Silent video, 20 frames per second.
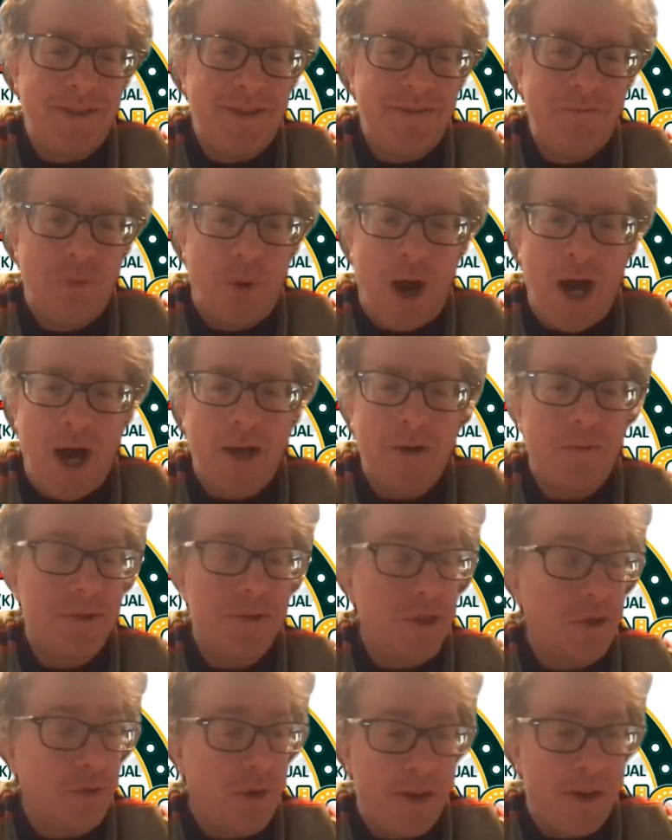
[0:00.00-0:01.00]
Ron
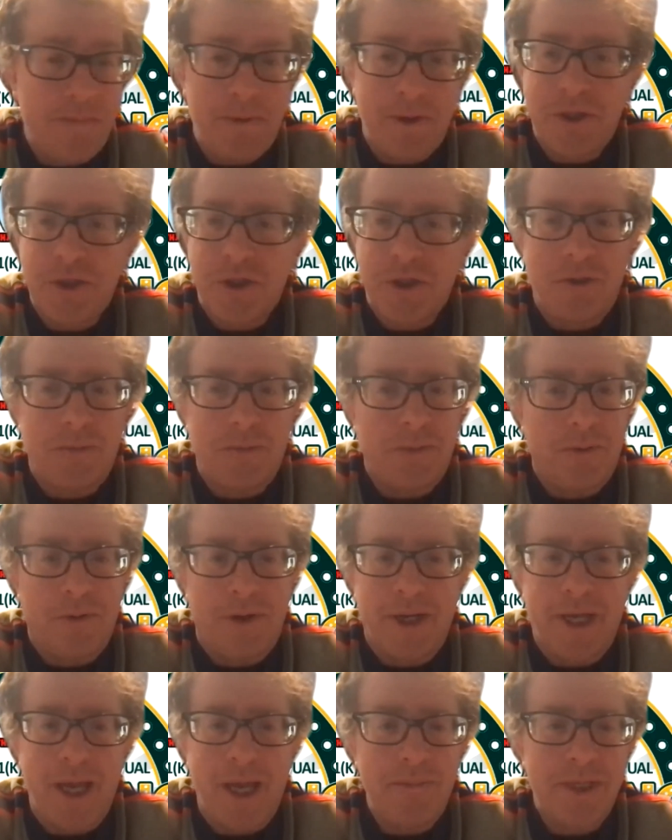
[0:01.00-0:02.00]
was a great pitcher, but
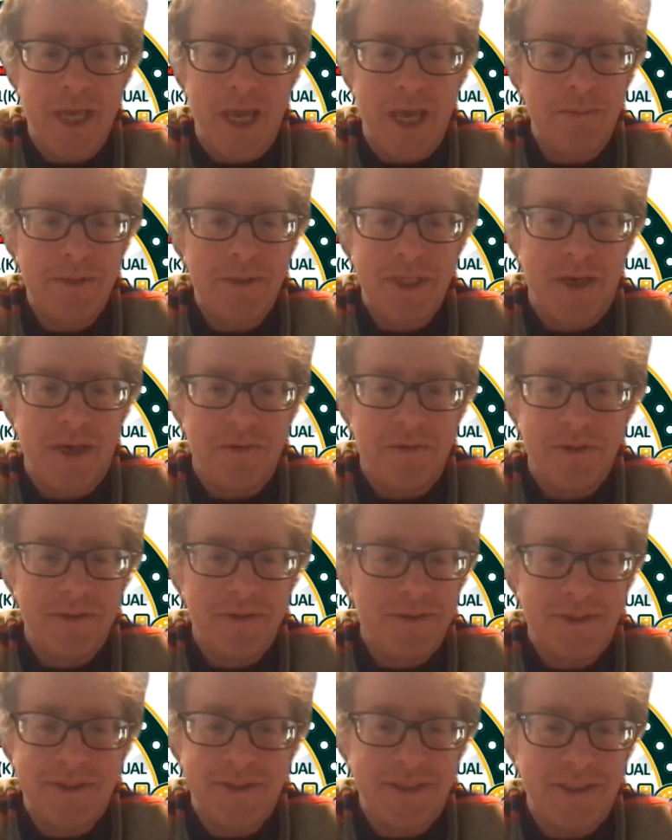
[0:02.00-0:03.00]
when it came to Game
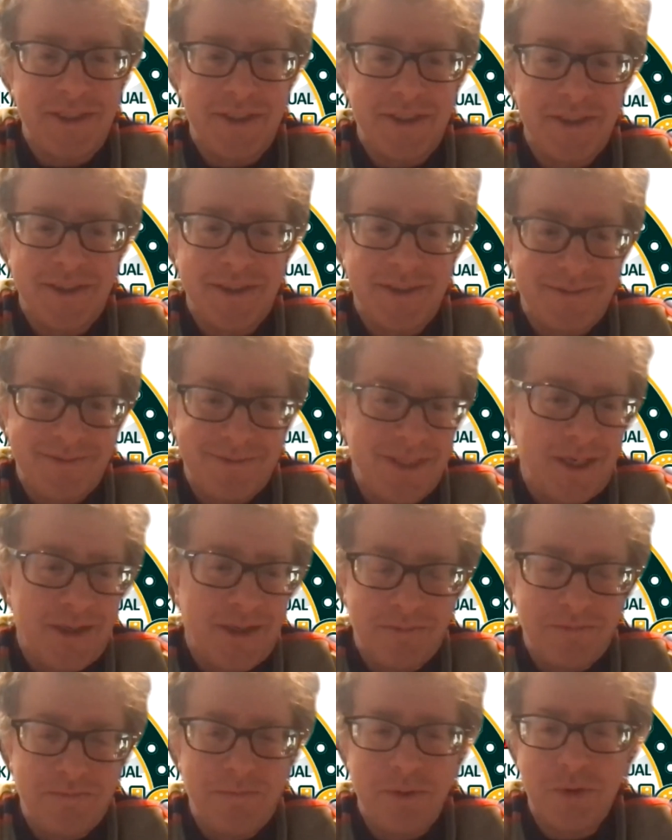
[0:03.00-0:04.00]
7s, he just,
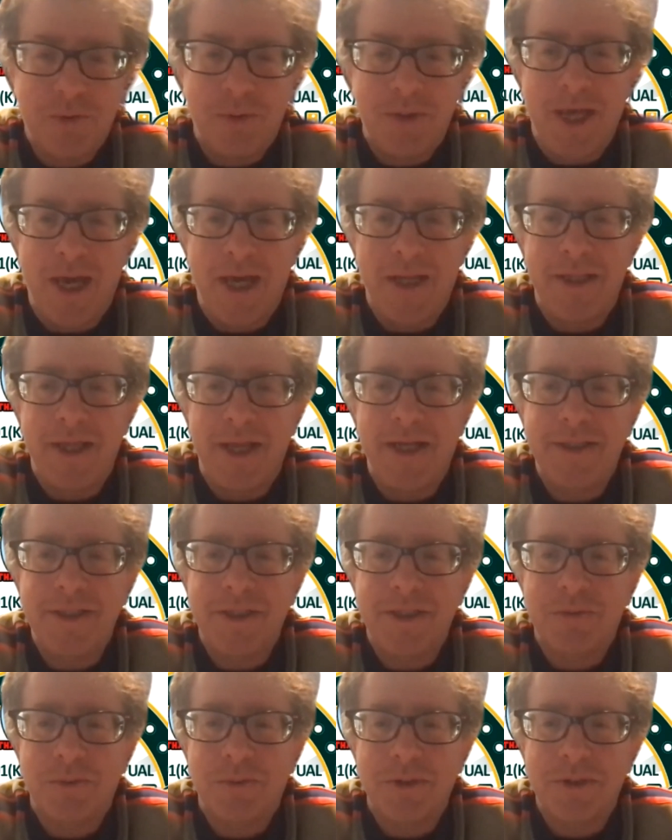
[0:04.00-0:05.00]
between that and the
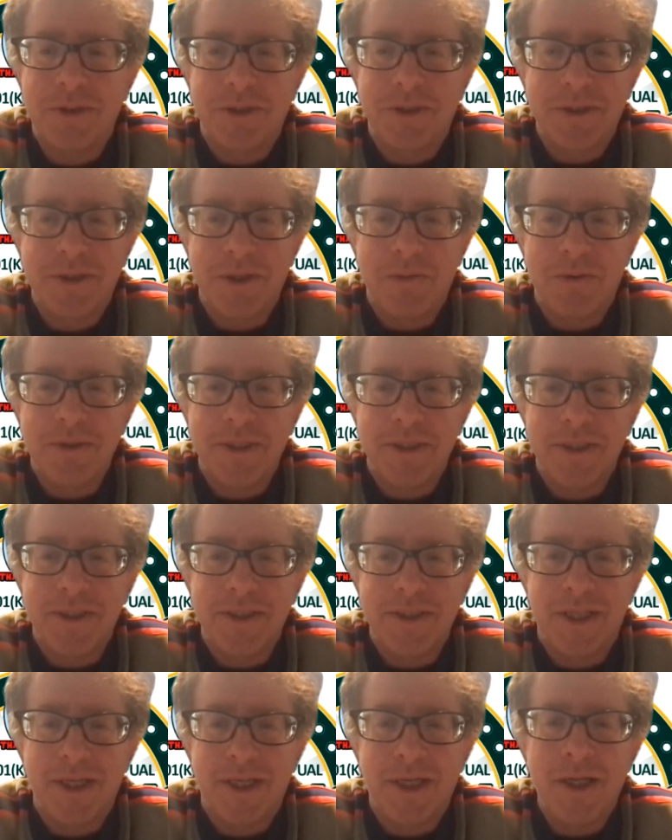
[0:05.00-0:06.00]
'86 World Series, that wasn't
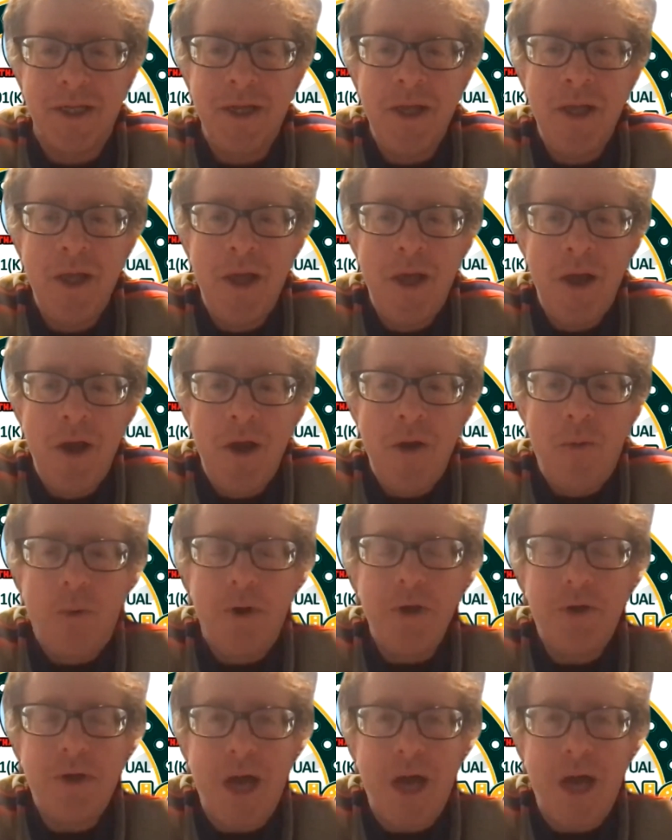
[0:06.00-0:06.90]
his thing. Were you